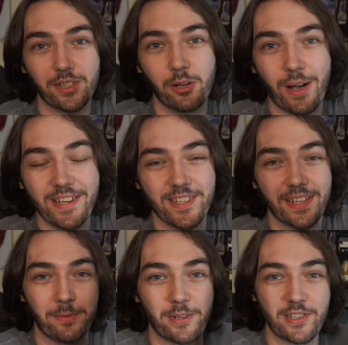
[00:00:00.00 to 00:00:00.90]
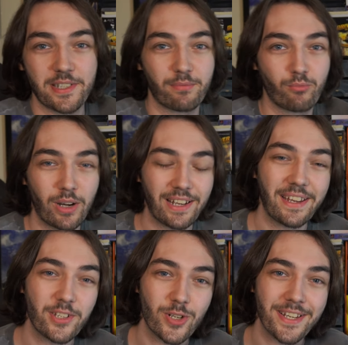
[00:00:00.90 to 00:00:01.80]
Kawase, which is a really
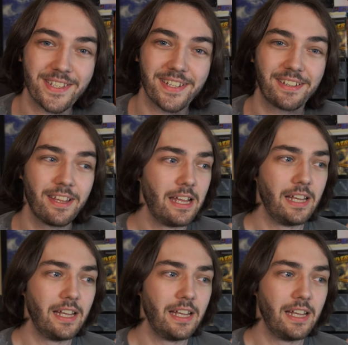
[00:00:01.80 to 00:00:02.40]
interesting